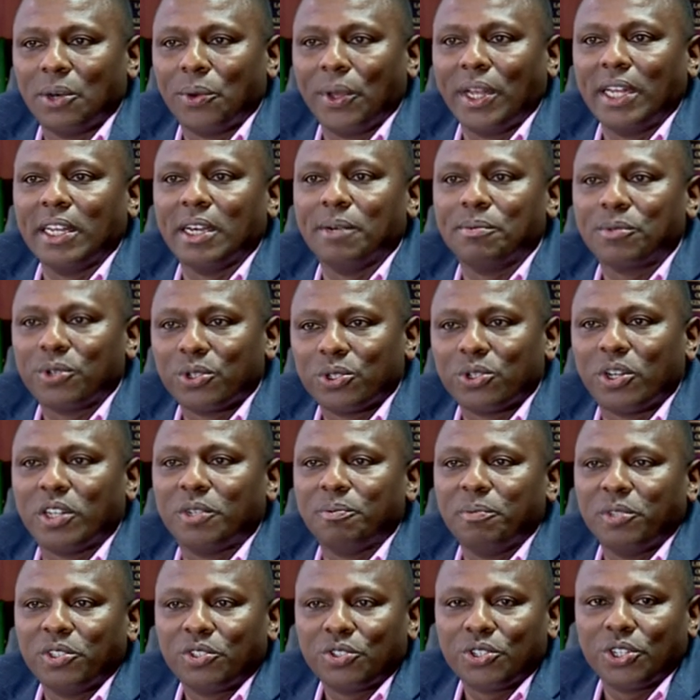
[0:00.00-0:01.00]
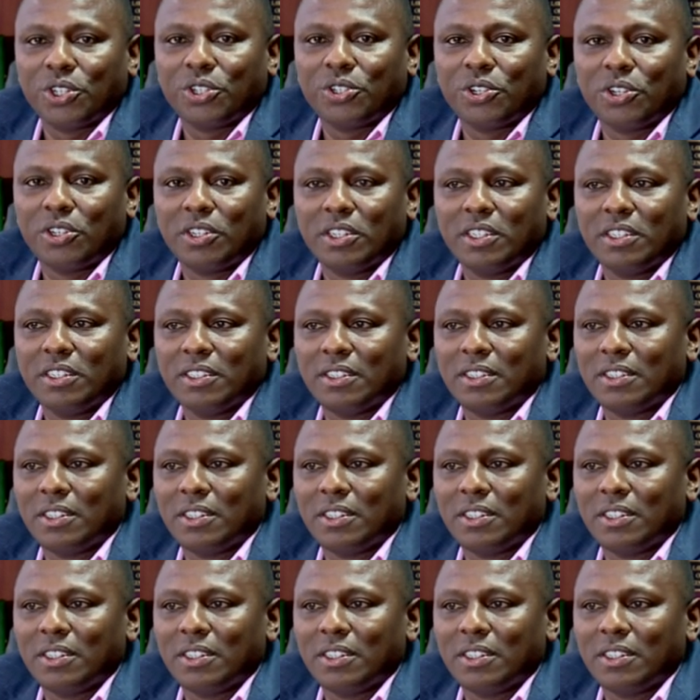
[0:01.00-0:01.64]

William Ruto administration,